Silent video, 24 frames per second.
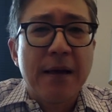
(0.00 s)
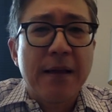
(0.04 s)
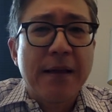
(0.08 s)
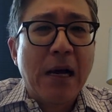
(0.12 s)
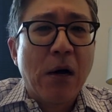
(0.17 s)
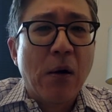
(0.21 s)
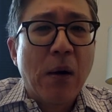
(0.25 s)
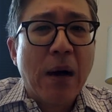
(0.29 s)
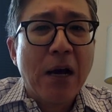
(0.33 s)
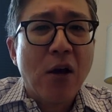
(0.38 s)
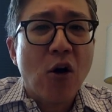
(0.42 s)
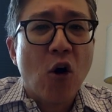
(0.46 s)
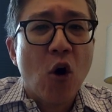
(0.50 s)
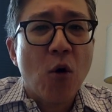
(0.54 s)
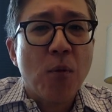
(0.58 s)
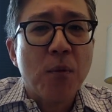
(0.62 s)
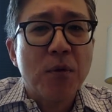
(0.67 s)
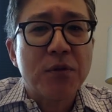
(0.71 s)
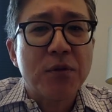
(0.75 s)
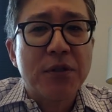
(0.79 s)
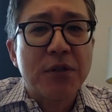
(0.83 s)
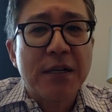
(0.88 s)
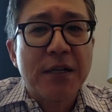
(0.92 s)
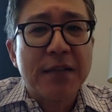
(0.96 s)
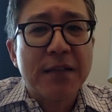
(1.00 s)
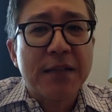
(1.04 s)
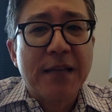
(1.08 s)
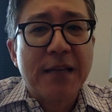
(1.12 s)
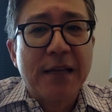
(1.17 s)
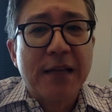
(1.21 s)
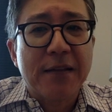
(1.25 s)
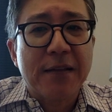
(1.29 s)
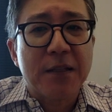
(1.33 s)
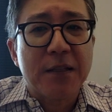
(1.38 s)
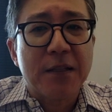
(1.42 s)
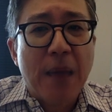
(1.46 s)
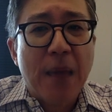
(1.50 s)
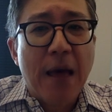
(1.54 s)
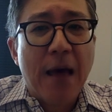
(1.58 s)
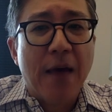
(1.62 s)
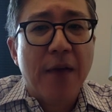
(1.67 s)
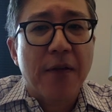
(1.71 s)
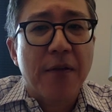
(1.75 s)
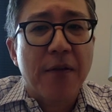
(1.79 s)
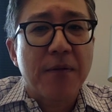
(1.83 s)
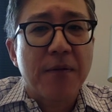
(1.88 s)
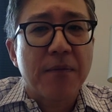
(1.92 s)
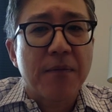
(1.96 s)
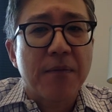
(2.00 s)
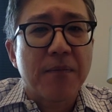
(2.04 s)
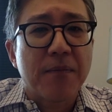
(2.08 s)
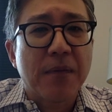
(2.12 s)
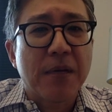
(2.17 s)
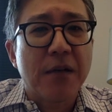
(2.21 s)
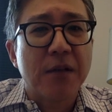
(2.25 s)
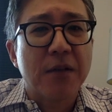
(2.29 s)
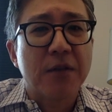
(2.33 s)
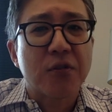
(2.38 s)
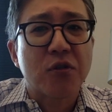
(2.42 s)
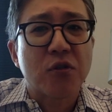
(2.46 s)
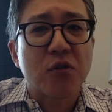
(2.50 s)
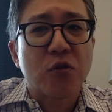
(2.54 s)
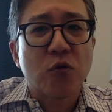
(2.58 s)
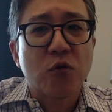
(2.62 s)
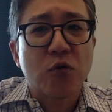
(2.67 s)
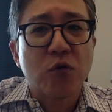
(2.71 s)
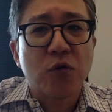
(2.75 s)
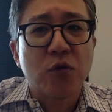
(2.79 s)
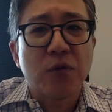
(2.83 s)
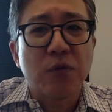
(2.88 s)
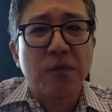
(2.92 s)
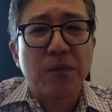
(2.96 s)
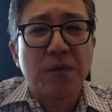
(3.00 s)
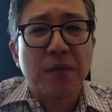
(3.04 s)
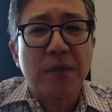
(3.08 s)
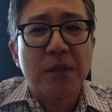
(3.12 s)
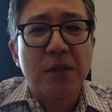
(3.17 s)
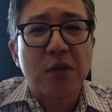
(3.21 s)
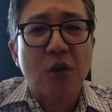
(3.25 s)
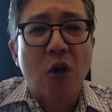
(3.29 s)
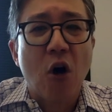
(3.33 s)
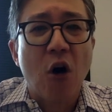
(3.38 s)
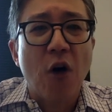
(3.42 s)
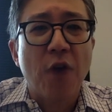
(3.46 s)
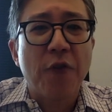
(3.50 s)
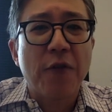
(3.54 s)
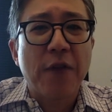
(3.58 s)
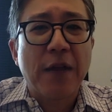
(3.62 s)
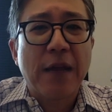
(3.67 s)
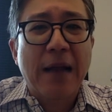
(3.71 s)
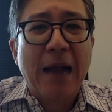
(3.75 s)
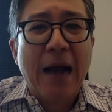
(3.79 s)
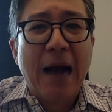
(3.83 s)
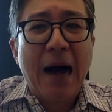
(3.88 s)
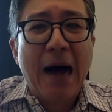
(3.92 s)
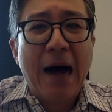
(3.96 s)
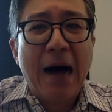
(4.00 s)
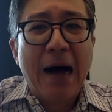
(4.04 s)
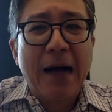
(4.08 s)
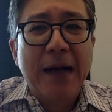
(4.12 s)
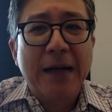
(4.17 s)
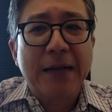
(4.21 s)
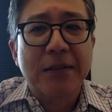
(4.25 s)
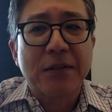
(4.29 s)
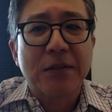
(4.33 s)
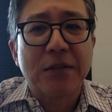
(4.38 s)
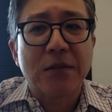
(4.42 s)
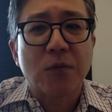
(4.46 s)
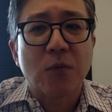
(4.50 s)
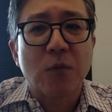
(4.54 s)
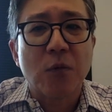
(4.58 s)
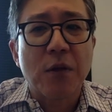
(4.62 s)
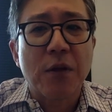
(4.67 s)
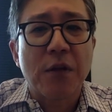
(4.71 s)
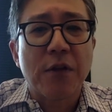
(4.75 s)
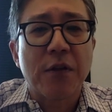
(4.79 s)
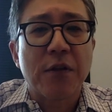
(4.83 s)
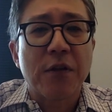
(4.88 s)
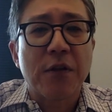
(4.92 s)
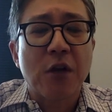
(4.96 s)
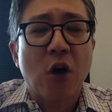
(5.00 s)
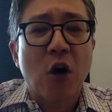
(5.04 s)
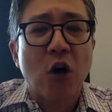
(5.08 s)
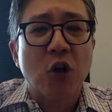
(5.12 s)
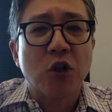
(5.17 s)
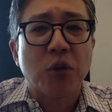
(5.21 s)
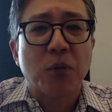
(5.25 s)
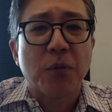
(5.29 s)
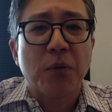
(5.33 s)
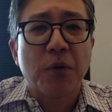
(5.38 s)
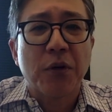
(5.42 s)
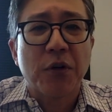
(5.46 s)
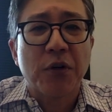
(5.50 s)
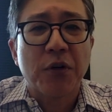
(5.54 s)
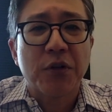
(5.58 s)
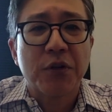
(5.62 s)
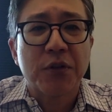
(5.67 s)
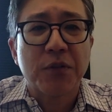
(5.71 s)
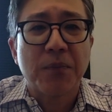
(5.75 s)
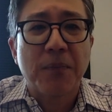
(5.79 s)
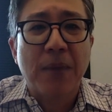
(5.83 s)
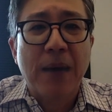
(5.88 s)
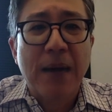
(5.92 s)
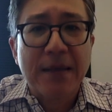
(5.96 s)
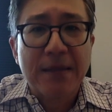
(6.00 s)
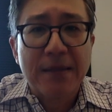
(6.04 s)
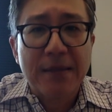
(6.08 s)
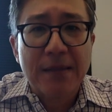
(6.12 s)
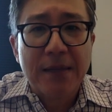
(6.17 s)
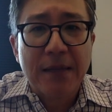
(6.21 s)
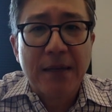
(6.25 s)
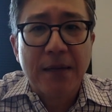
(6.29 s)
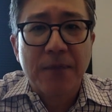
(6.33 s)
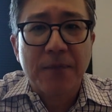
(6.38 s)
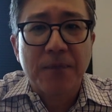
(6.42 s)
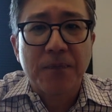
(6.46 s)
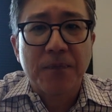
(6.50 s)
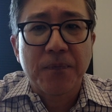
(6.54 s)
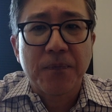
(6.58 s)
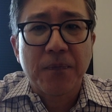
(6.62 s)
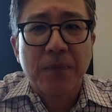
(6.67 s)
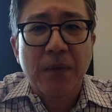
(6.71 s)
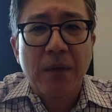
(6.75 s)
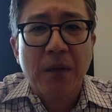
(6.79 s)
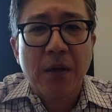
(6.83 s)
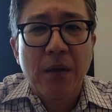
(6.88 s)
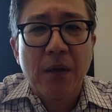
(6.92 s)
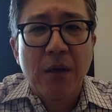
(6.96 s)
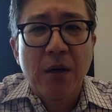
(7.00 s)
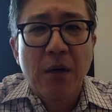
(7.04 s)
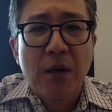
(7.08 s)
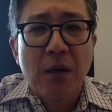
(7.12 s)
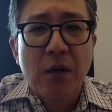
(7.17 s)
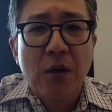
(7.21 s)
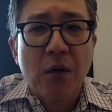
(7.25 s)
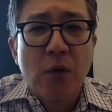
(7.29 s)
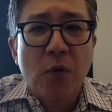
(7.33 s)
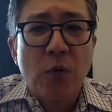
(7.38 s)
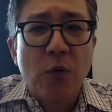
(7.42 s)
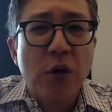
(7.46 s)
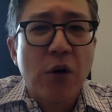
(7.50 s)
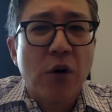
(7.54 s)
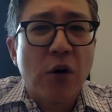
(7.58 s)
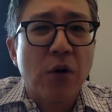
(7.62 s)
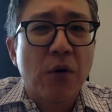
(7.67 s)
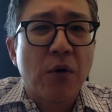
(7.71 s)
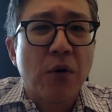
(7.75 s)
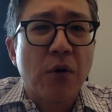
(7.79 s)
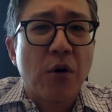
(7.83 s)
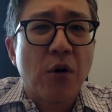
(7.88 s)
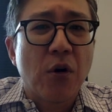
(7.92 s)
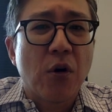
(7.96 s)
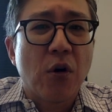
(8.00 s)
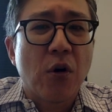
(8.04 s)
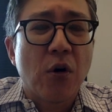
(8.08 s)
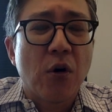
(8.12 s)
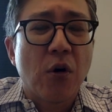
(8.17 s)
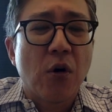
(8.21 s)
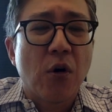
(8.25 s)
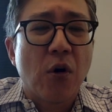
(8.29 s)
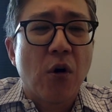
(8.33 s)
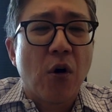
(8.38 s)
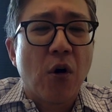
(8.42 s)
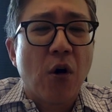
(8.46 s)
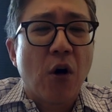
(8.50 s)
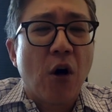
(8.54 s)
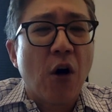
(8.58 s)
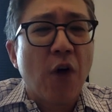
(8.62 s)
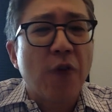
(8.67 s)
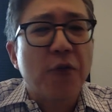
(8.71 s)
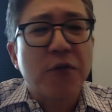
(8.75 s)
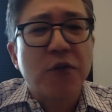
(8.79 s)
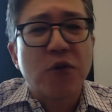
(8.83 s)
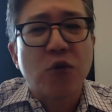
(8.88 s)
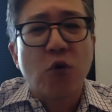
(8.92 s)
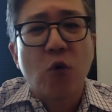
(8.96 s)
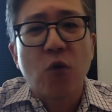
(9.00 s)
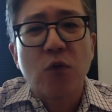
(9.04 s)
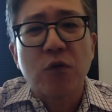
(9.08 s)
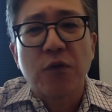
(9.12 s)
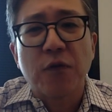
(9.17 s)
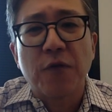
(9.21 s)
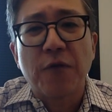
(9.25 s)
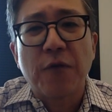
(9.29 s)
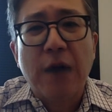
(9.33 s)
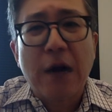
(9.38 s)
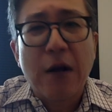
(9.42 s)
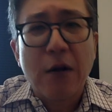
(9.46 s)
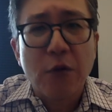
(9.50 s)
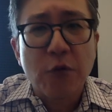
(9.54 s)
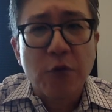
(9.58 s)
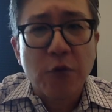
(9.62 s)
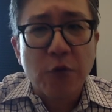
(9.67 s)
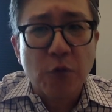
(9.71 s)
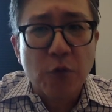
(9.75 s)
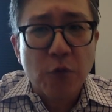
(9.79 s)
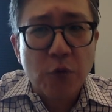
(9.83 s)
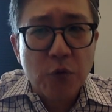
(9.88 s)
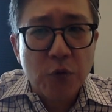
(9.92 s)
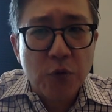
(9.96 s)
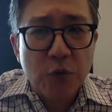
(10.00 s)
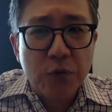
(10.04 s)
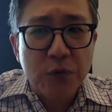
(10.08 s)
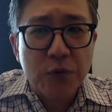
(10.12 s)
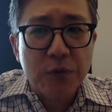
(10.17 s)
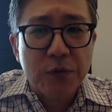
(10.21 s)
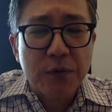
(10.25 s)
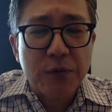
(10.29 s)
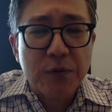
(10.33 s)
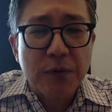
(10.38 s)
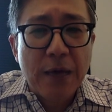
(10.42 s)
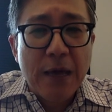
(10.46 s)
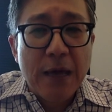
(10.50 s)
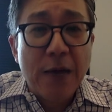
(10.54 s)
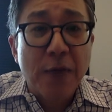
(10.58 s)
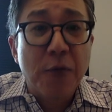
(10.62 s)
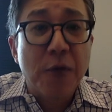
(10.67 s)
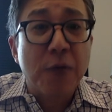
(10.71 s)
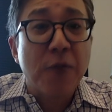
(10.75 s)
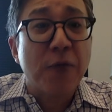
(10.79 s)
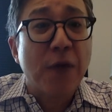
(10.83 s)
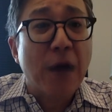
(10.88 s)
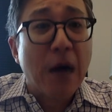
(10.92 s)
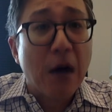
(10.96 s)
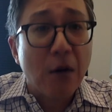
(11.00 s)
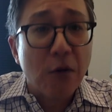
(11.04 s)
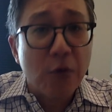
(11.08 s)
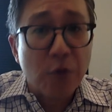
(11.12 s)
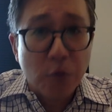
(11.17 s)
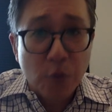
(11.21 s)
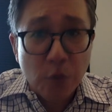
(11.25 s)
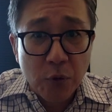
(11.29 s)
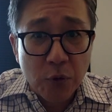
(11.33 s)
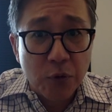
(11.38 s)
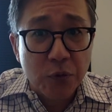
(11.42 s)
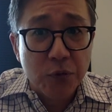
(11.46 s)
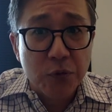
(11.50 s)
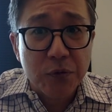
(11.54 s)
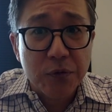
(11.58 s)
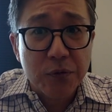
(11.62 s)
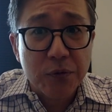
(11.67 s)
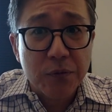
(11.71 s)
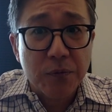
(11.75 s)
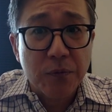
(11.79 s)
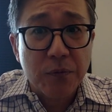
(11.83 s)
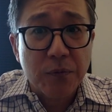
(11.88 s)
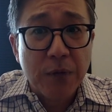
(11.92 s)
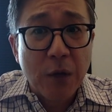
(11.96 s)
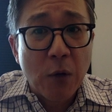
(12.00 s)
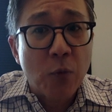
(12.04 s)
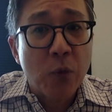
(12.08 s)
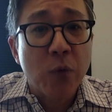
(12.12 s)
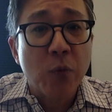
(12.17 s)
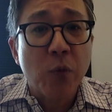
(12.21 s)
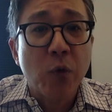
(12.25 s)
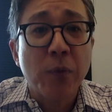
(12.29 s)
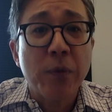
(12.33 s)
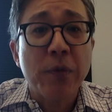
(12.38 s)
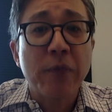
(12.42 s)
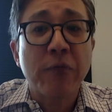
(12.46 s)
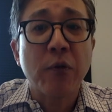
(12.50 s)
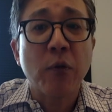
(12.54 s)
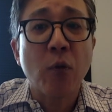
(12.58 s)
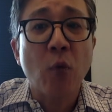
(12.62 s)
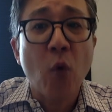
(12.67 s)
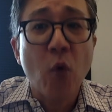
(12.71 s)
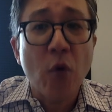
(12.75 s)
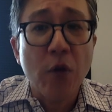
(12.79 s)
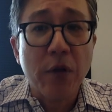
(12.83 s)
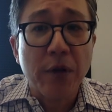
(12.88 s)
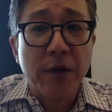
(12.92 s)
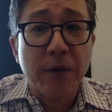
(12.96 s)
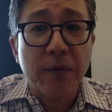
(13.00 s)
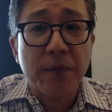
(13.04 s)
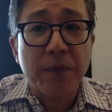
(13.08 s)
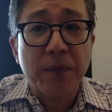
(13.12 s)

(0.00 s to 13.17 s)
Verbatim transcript: Now, I almost didn't take this path because school is often at odds with the entrepreneur's mindset. We are often told to follow the rules, and if we follow the rules, that we will be rewarded.